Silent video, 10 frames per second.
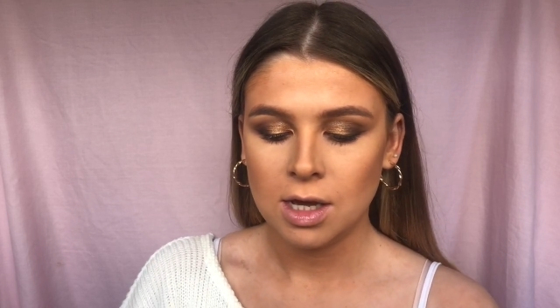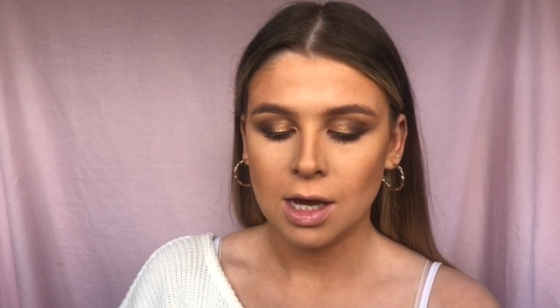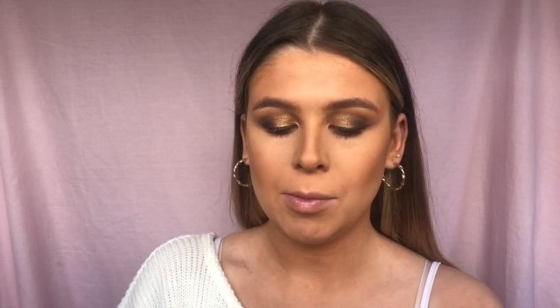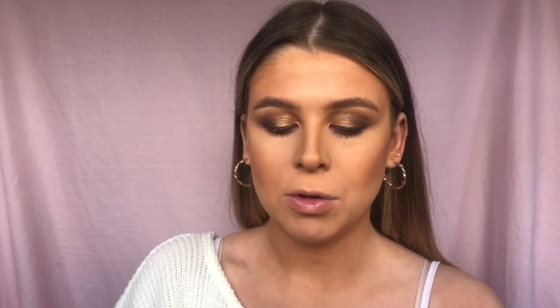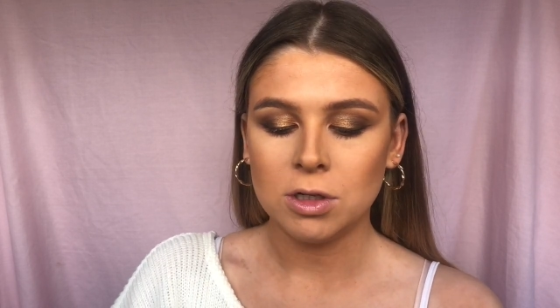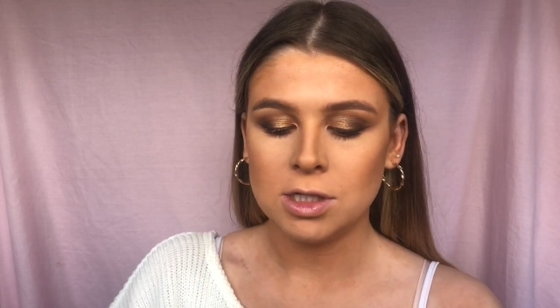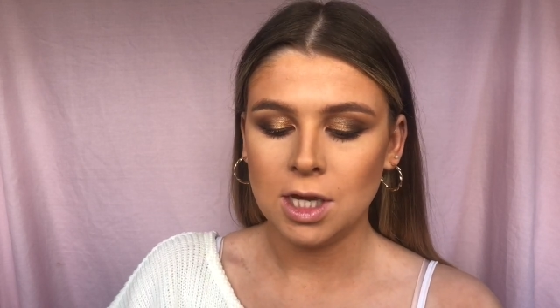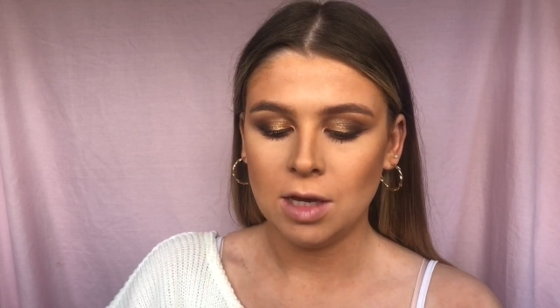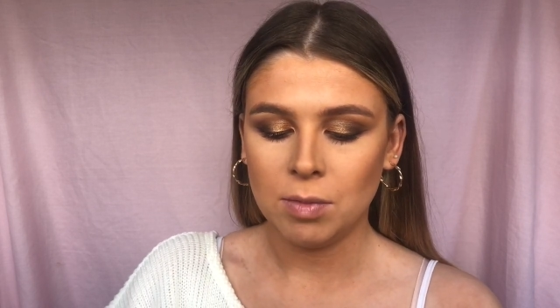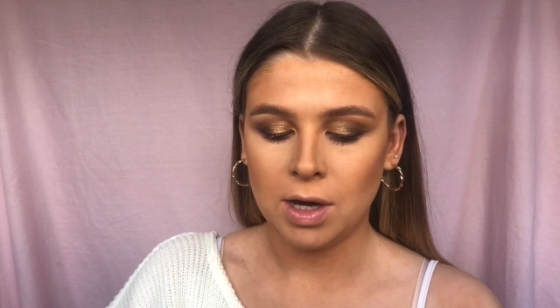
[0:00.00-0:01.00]
I'm going to
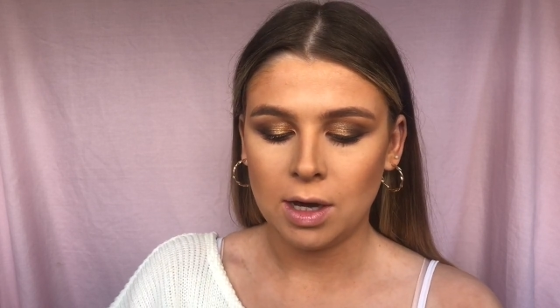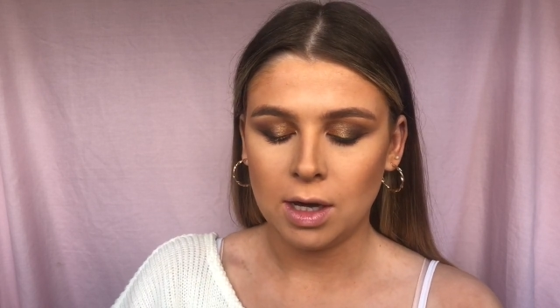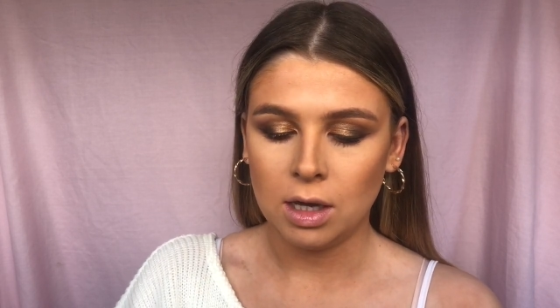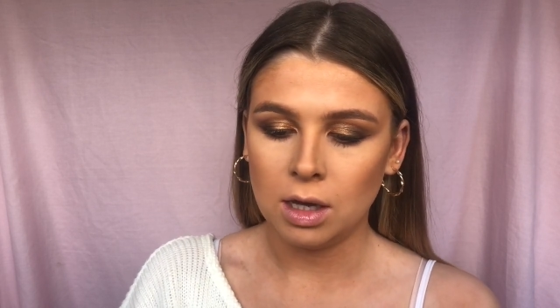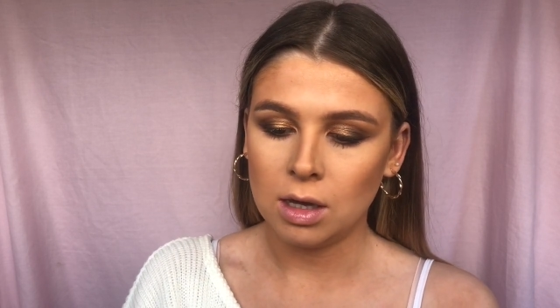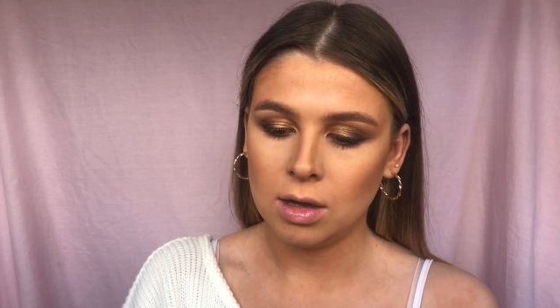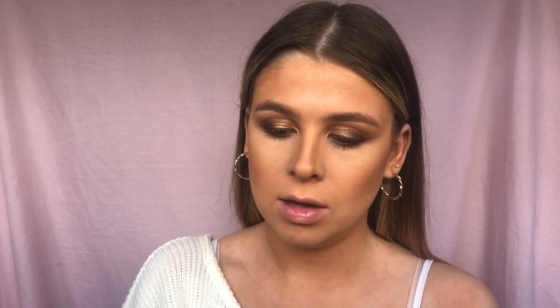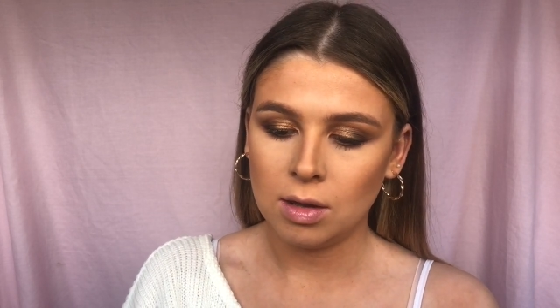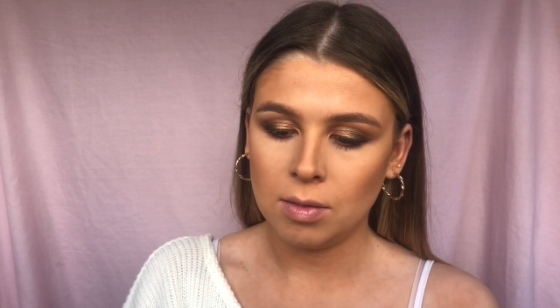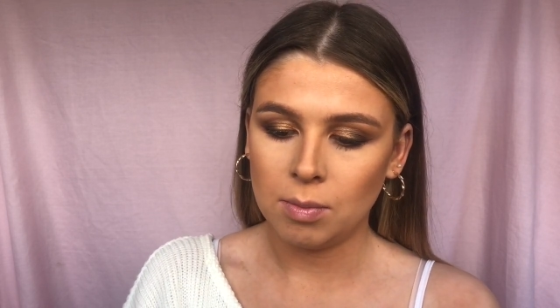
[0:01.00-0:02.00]
take my
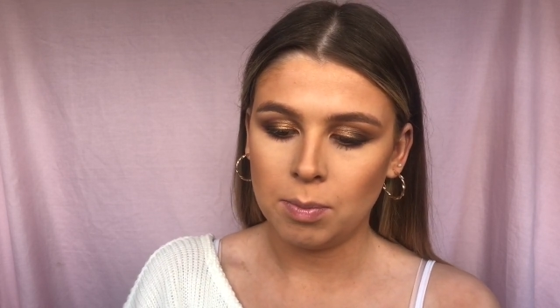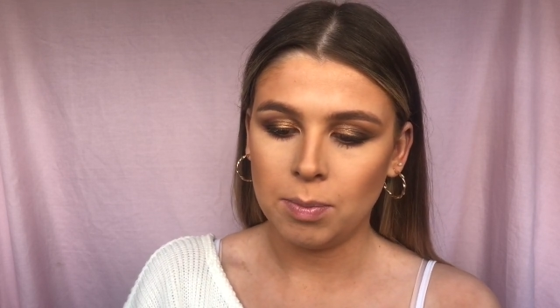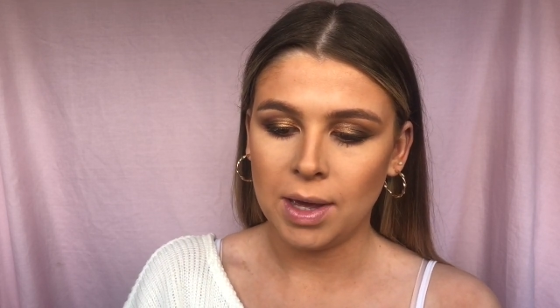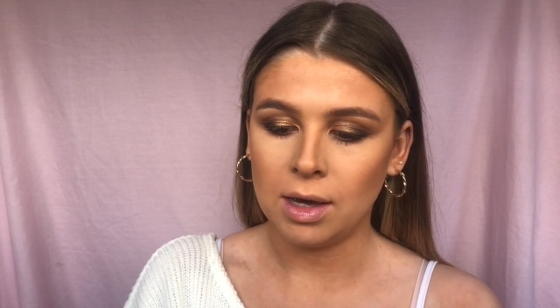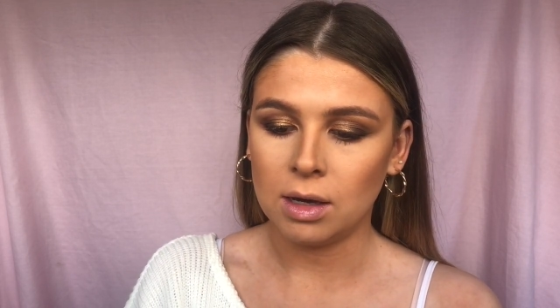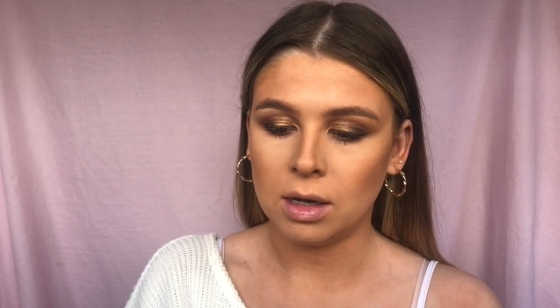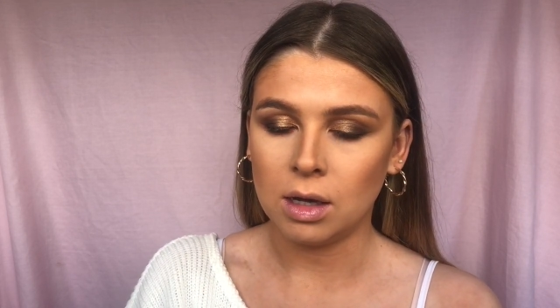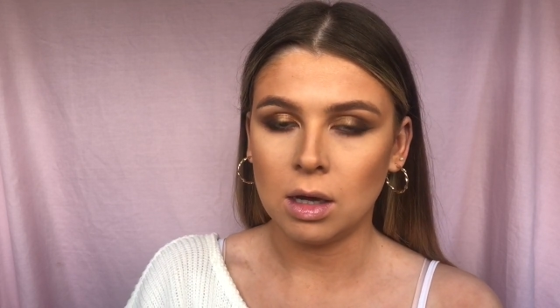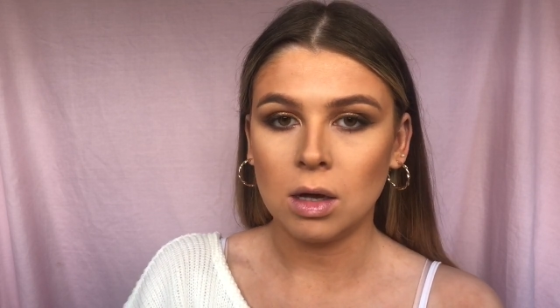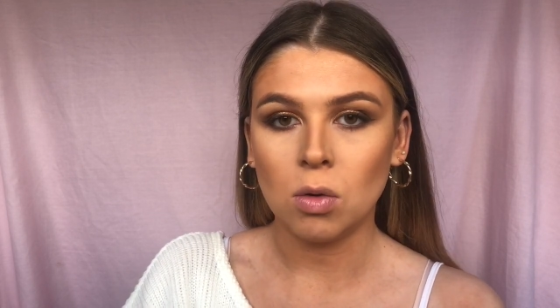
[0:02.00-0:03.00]

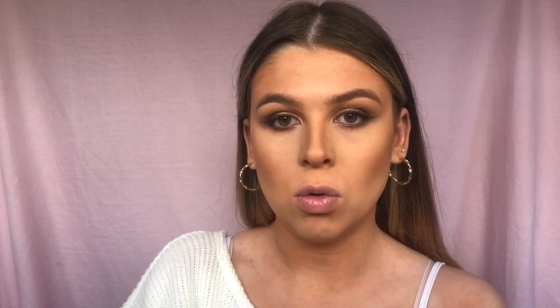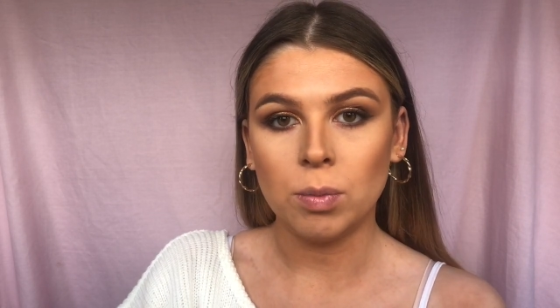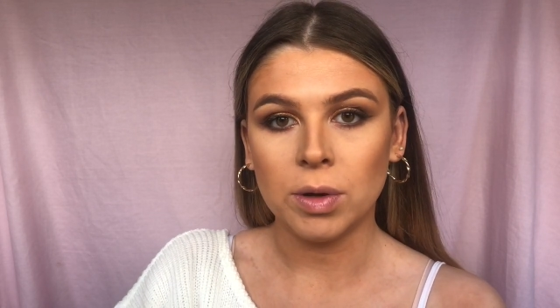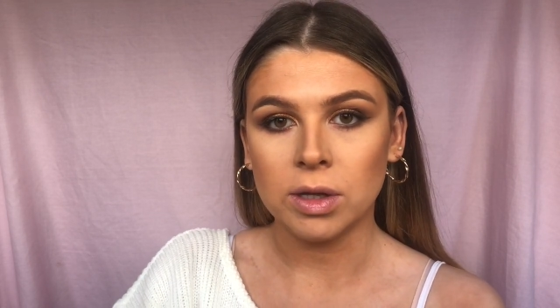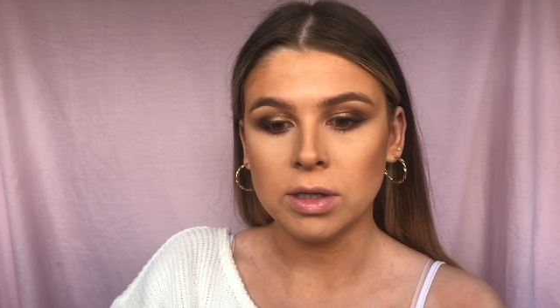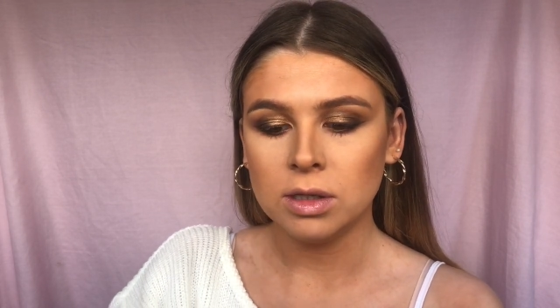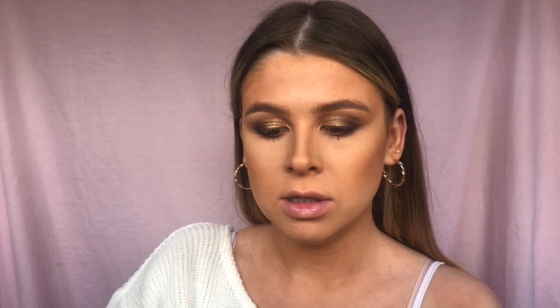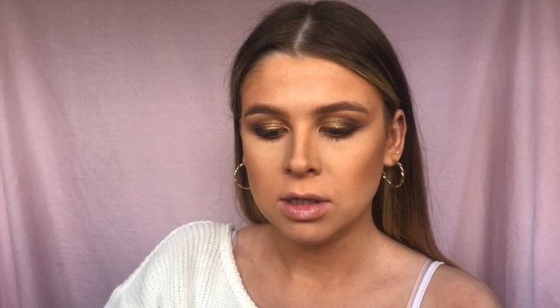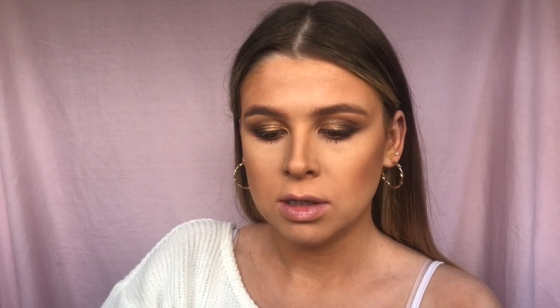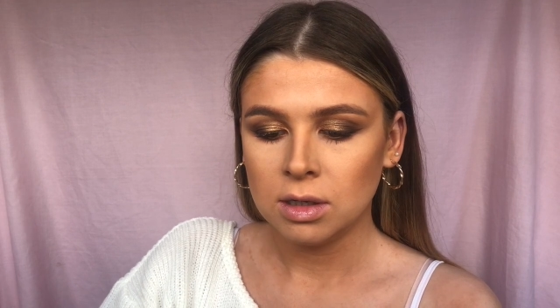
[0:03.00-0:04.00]
Becca Opal,
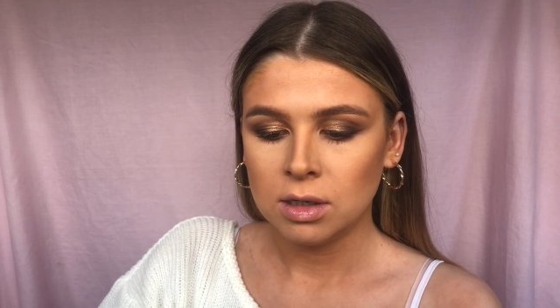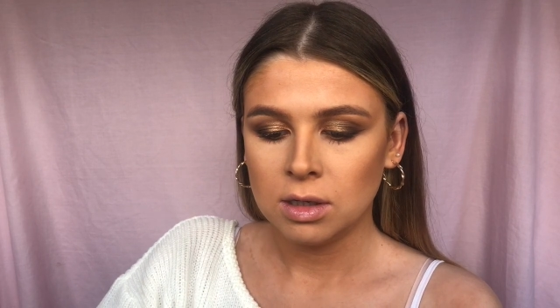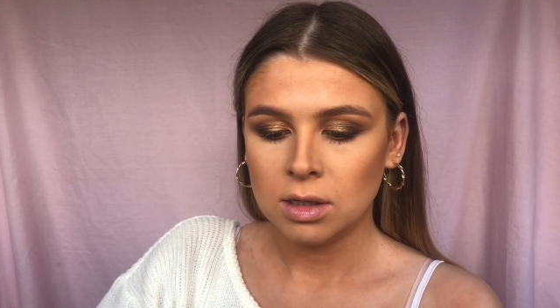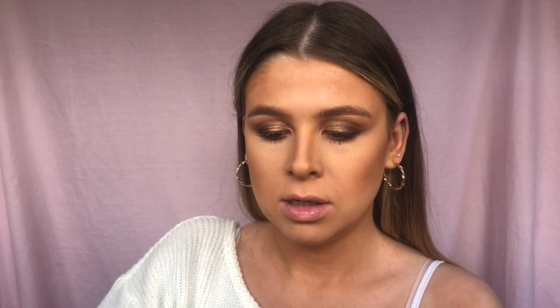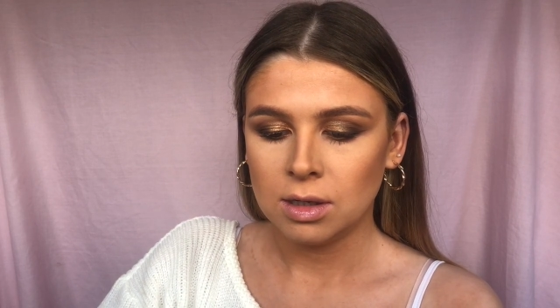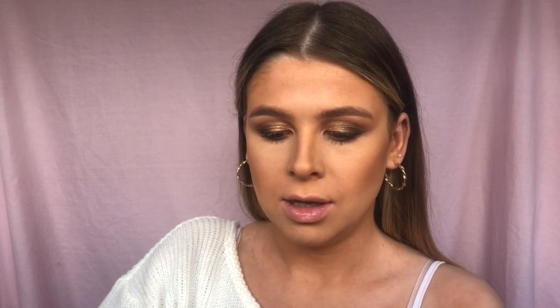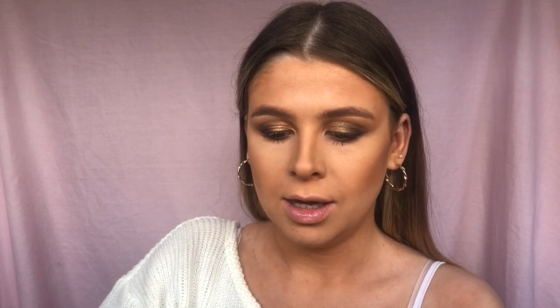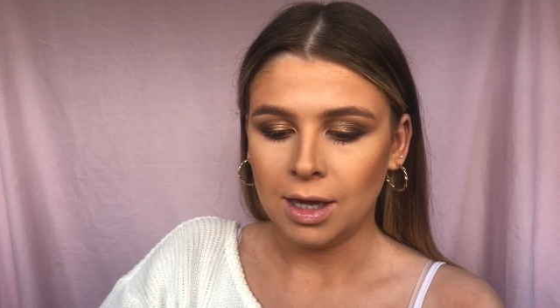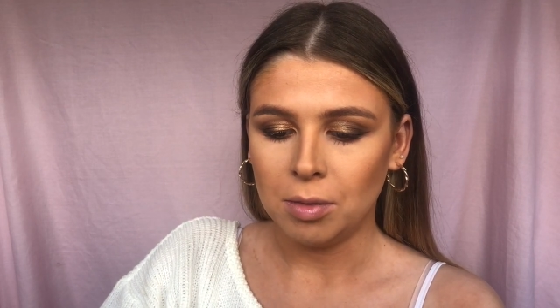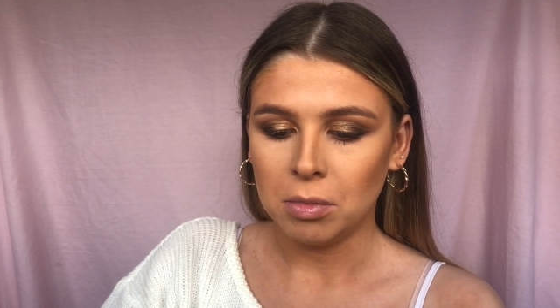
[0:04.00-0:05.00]

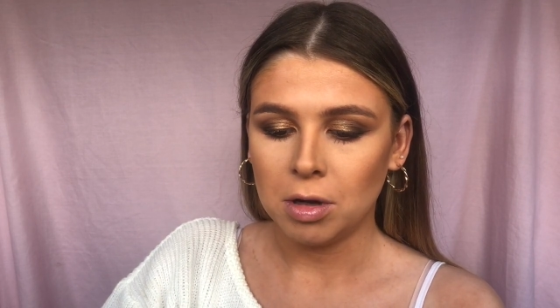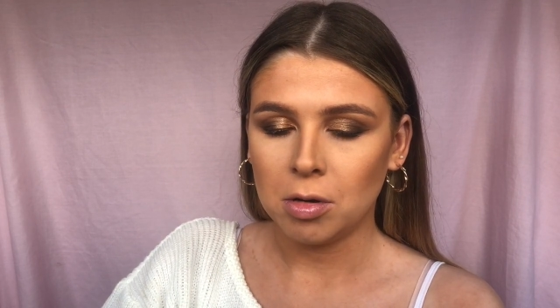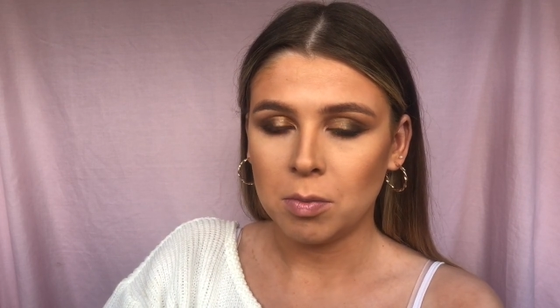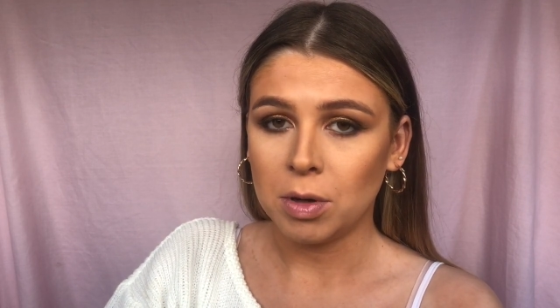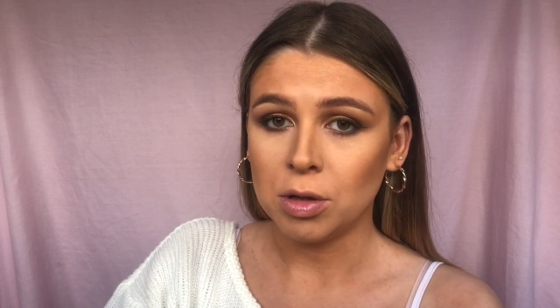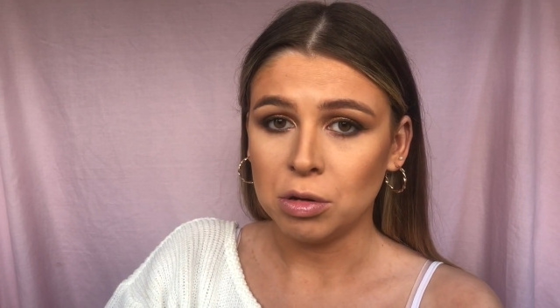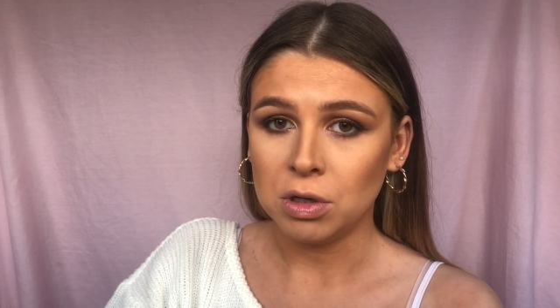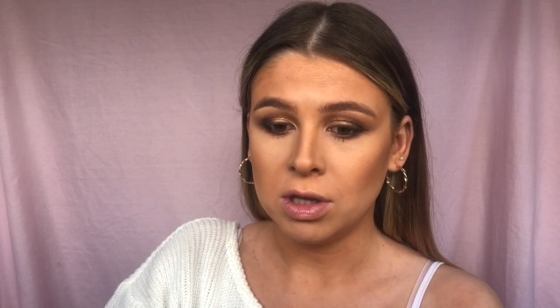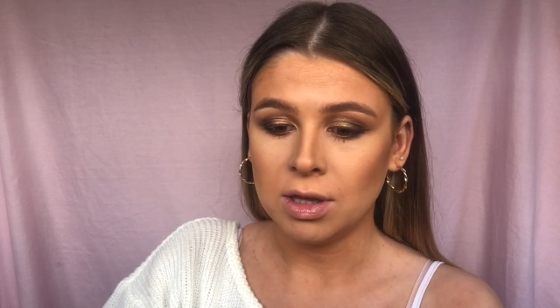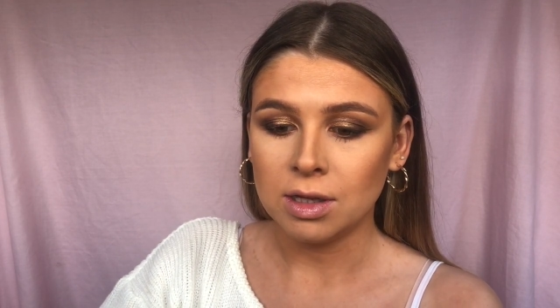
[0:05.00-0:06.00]
but look
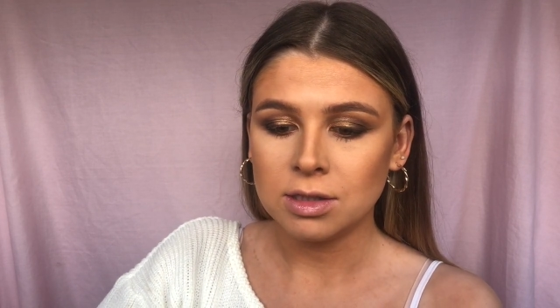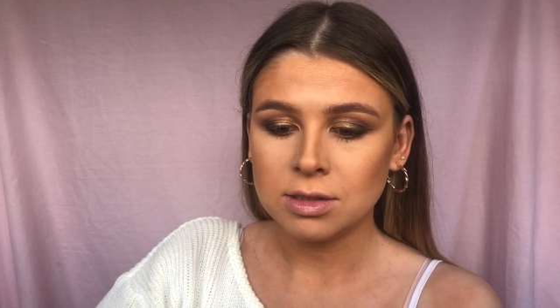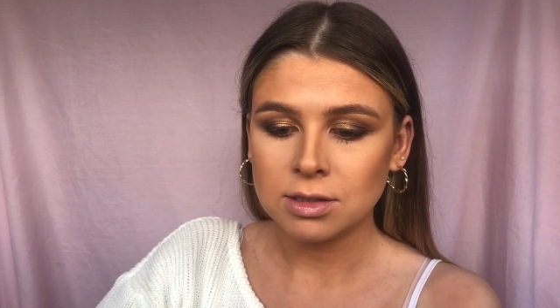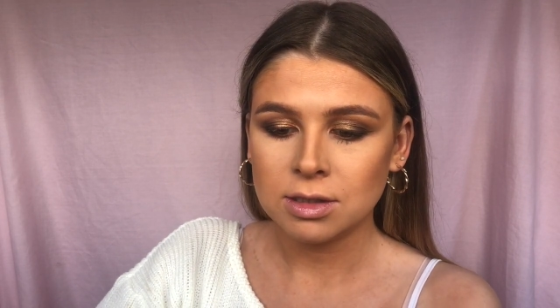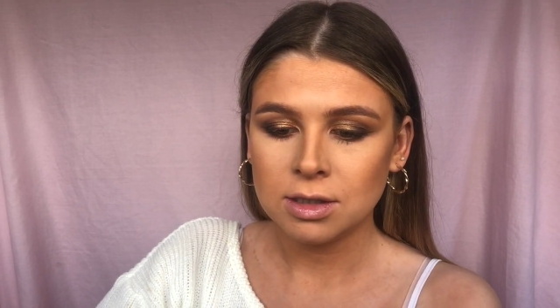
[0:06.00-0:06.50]
at this.